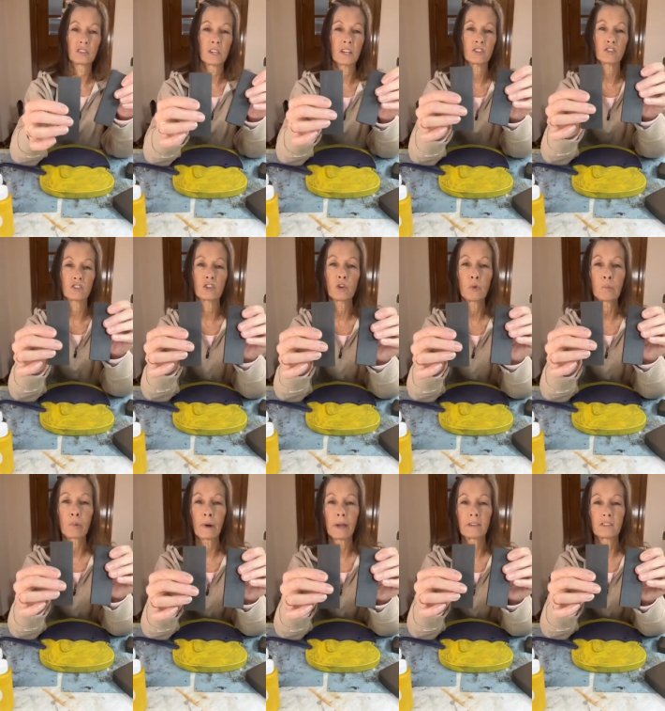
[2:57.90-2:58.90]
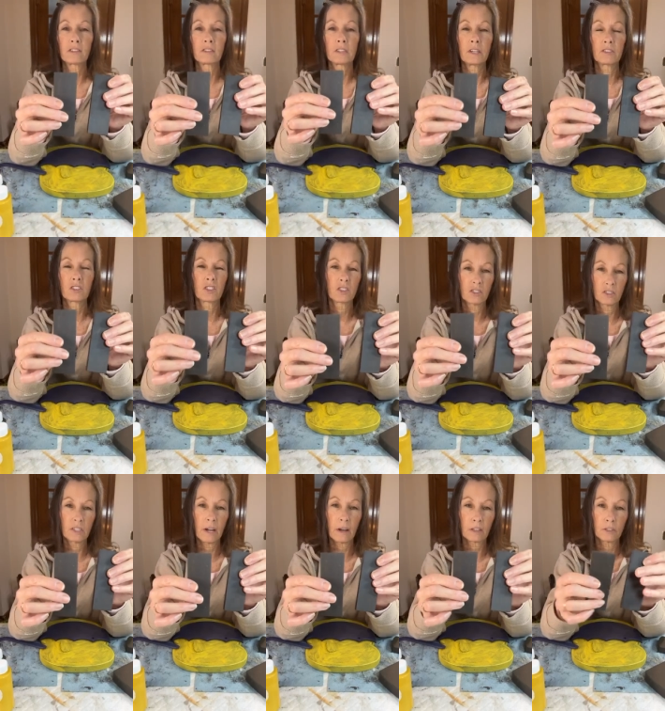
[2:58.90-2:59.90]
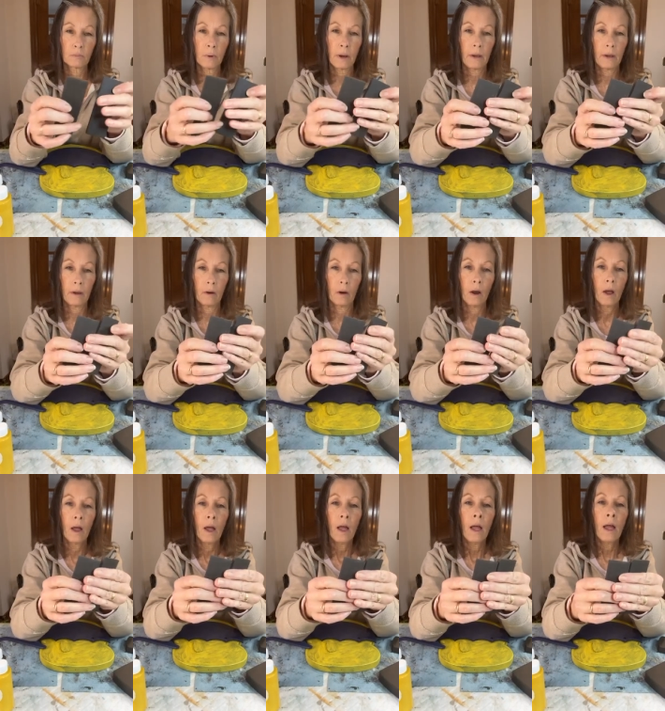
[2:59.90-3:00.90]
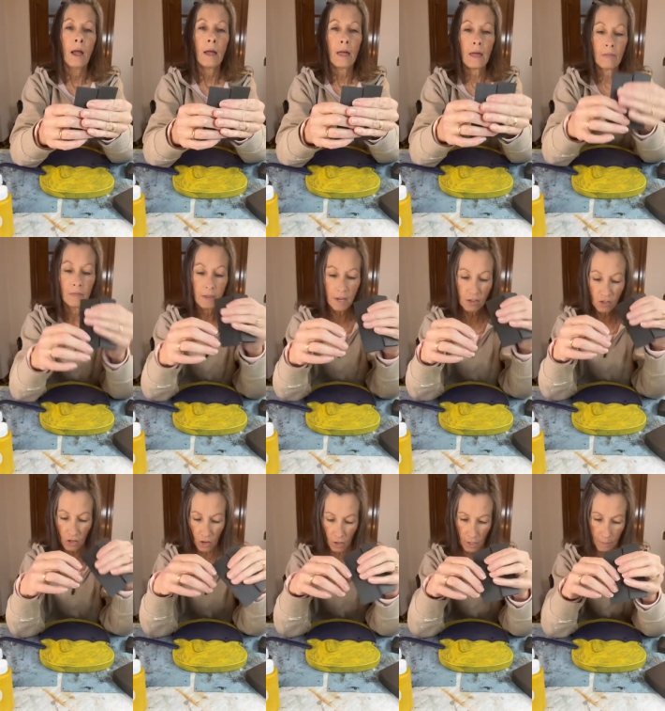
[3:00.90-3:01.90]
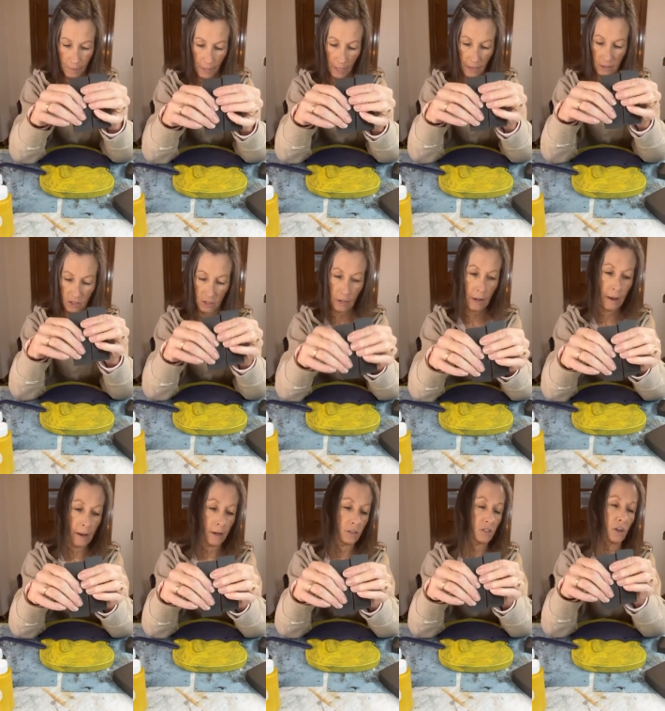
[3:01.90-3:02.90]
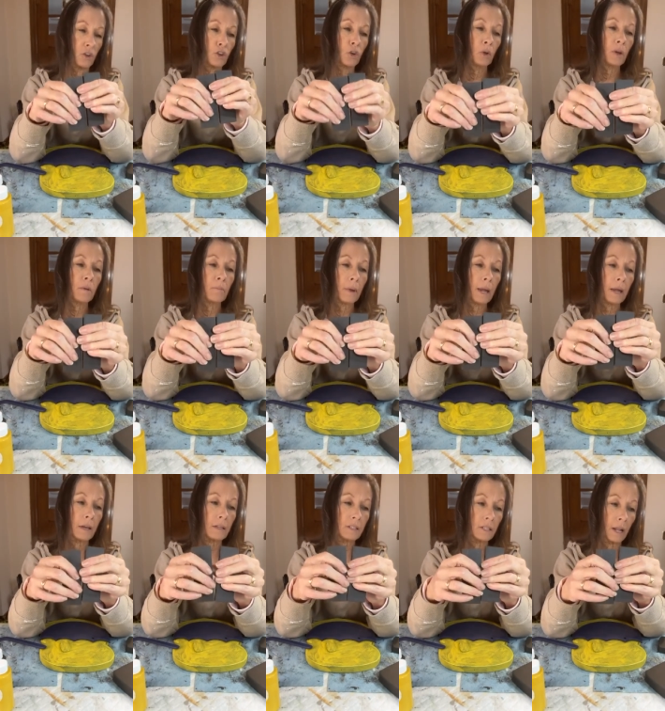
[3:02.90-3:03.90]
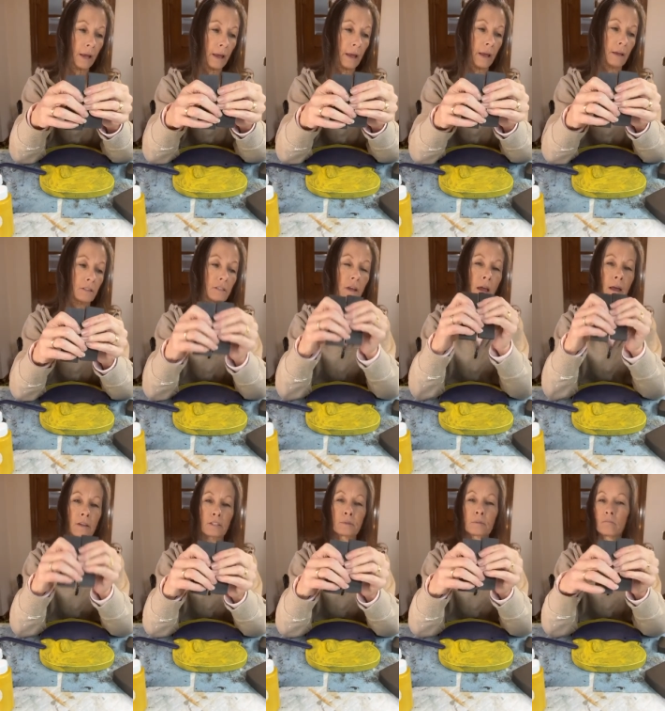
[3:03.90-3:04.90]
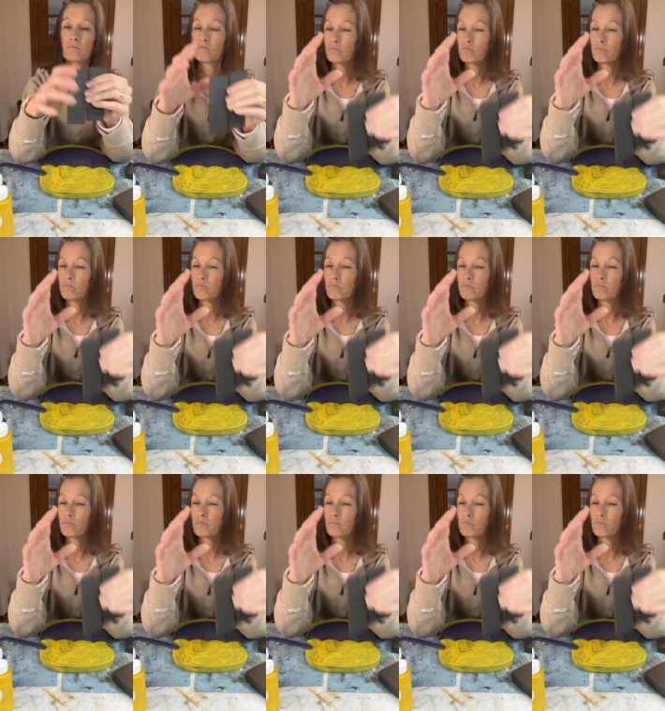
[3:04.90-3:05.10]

these sticks right here. And these are going to be his legs. And you can make his legs as